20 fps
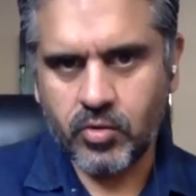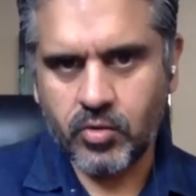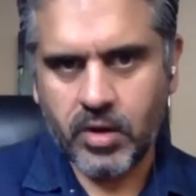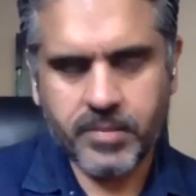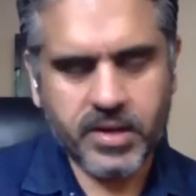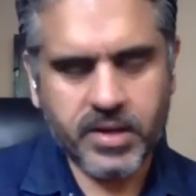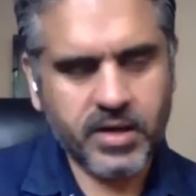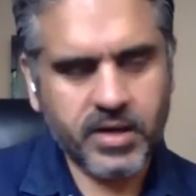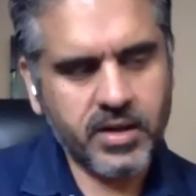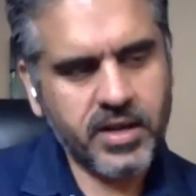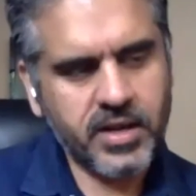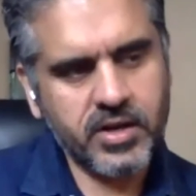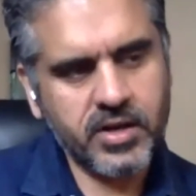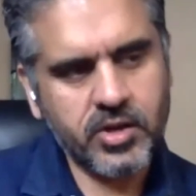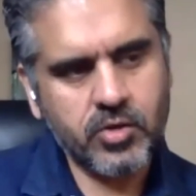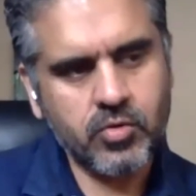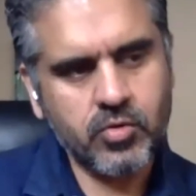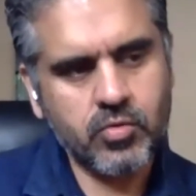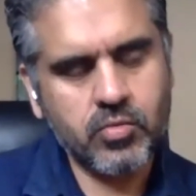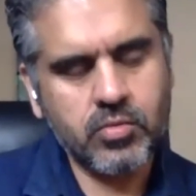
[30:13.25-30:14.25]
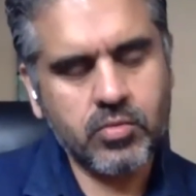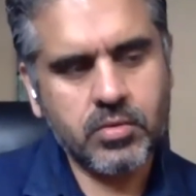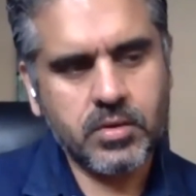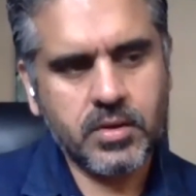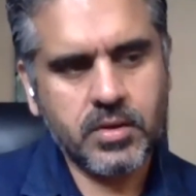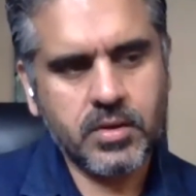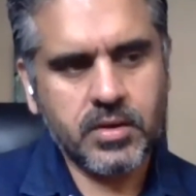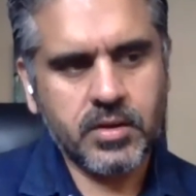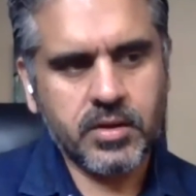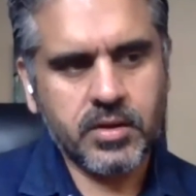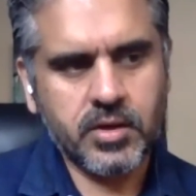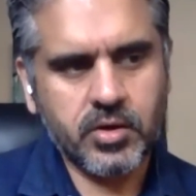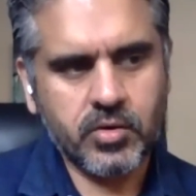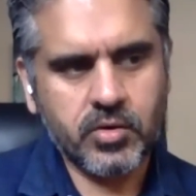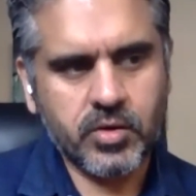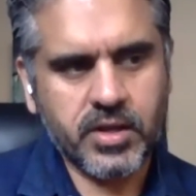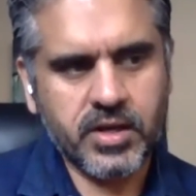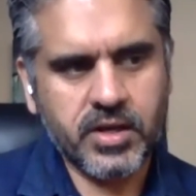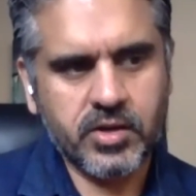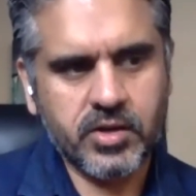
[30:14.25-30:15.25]
I mean, can you
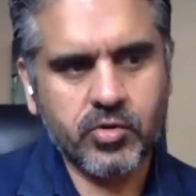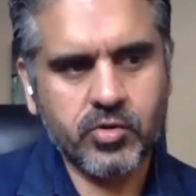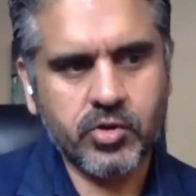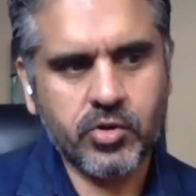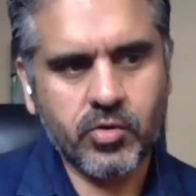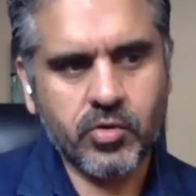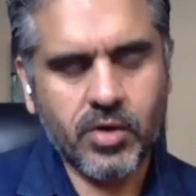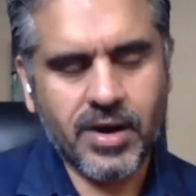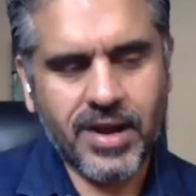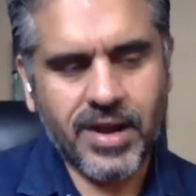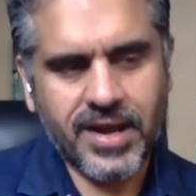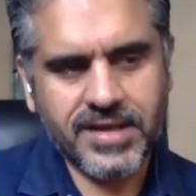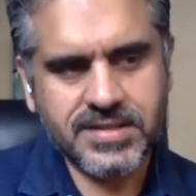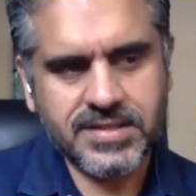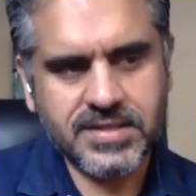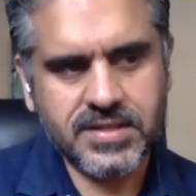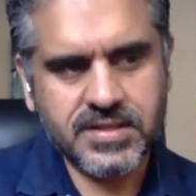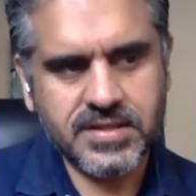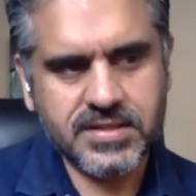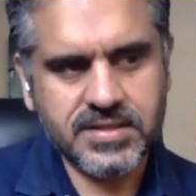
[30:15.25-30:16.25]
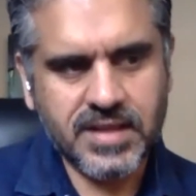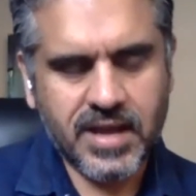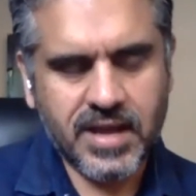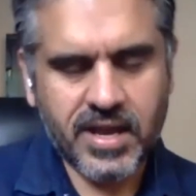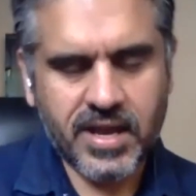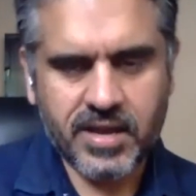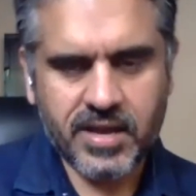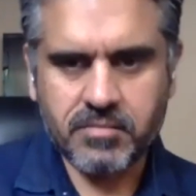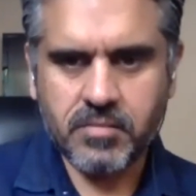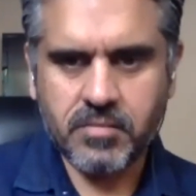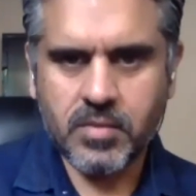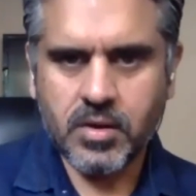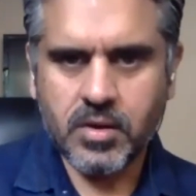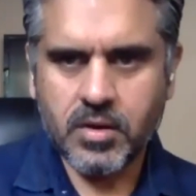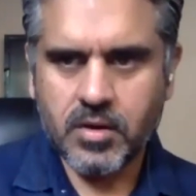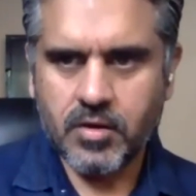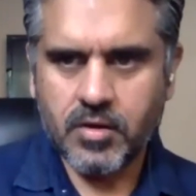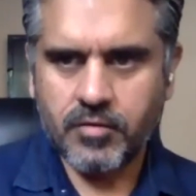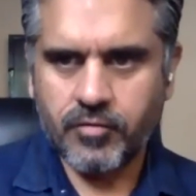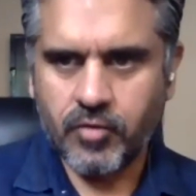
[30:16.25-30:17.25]
utilize this time
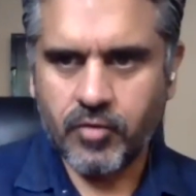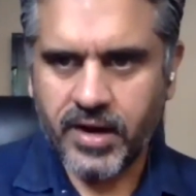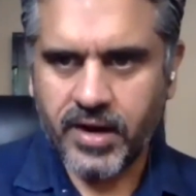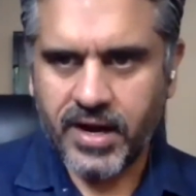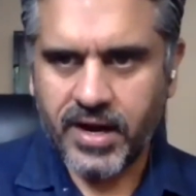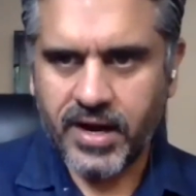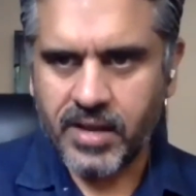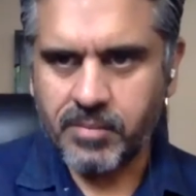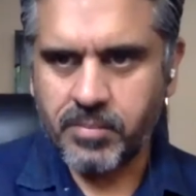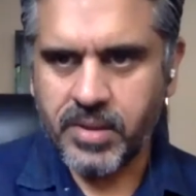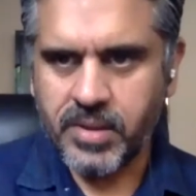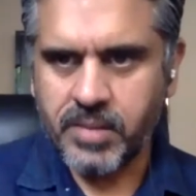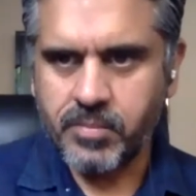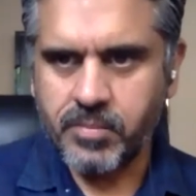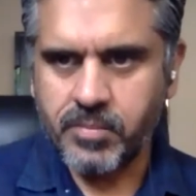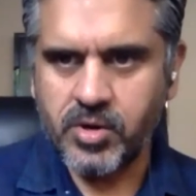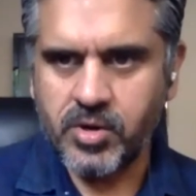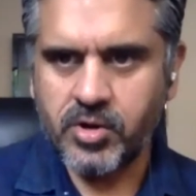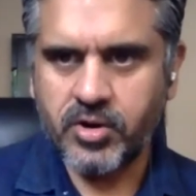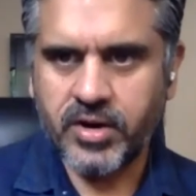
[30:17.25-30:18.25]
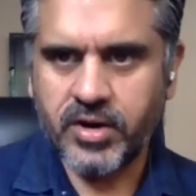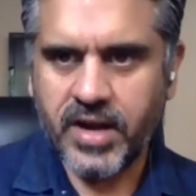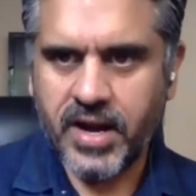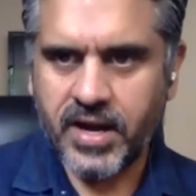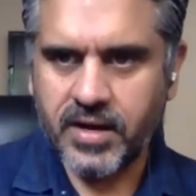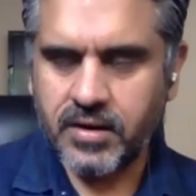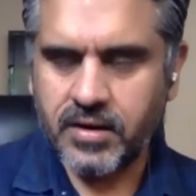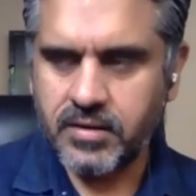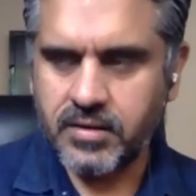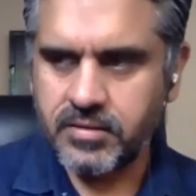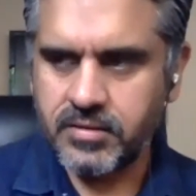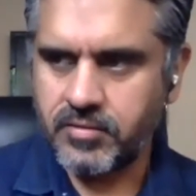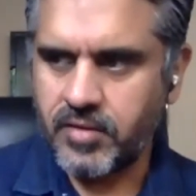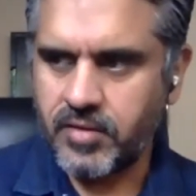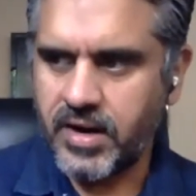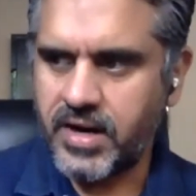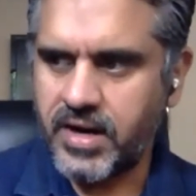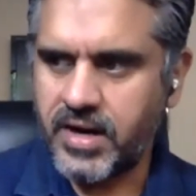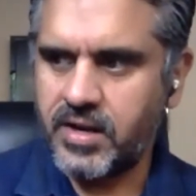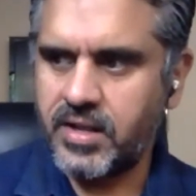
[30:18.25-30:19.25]
for getting people trained,
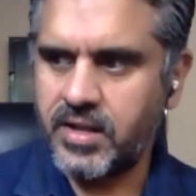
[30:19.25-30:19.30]
right?